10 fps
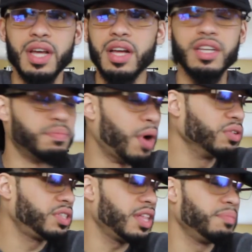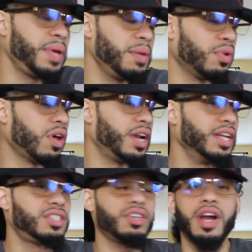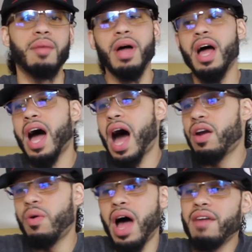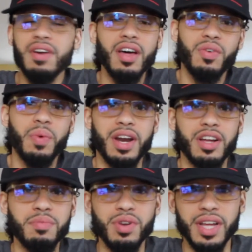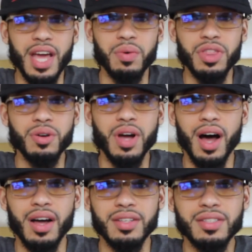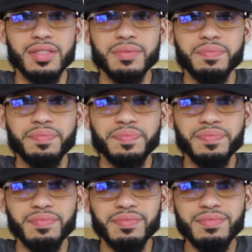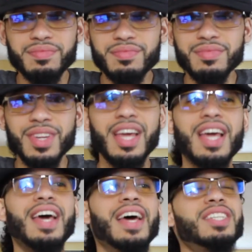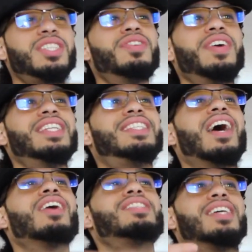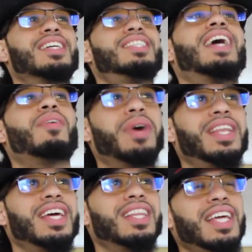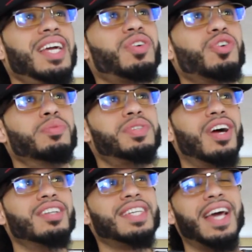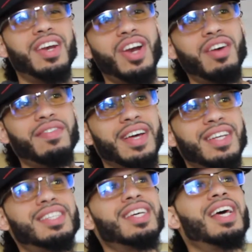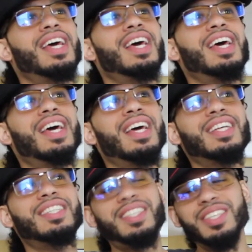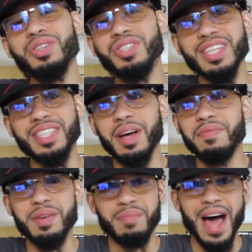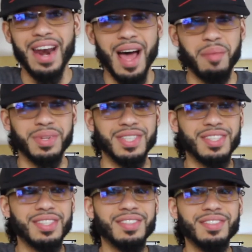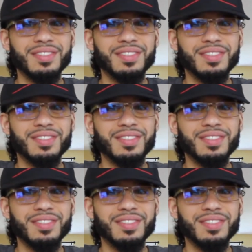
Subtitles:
Because most of the people on Instagram, I don't have another way to communicate with you guys. History tells us that when the elite groups start to get nervous, usually something bad happens.